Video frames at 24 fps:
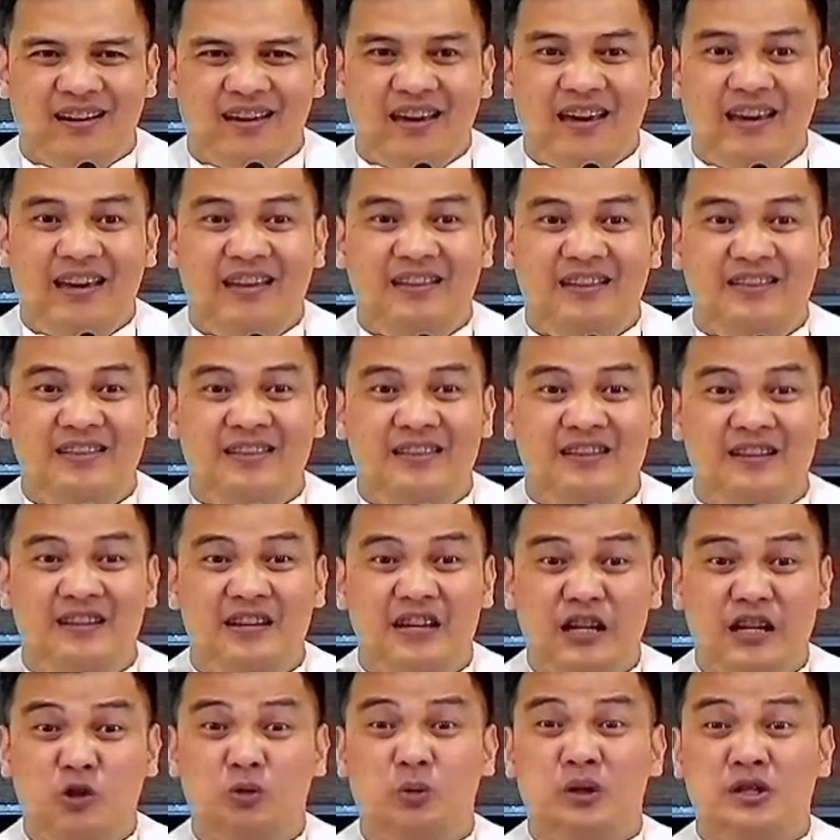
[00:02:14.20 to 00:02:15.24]
And
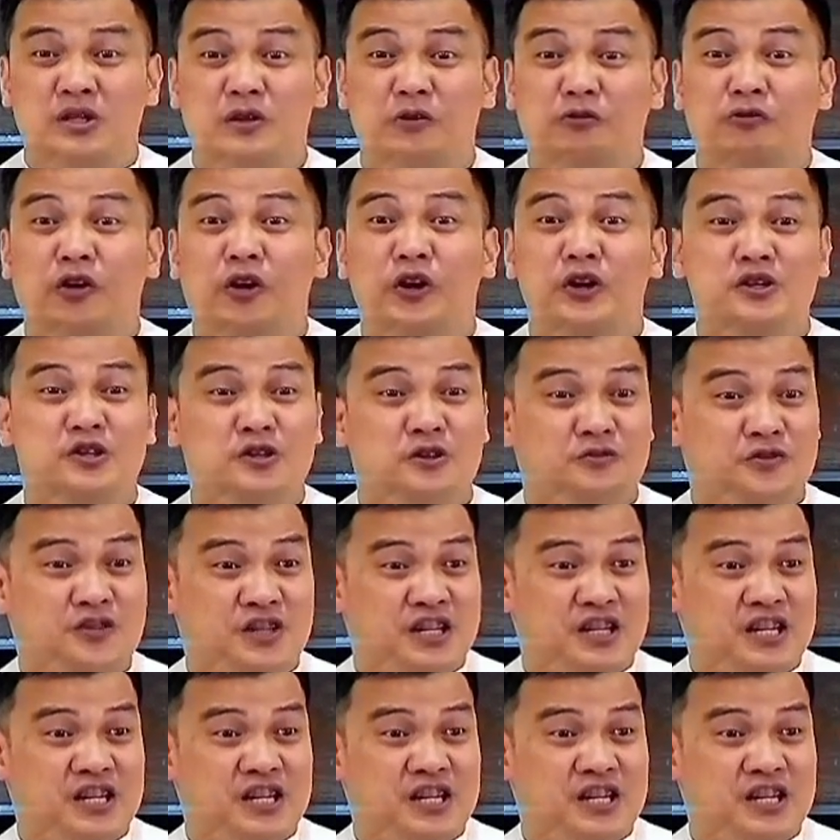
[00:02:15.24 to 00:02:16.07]
it was the voice of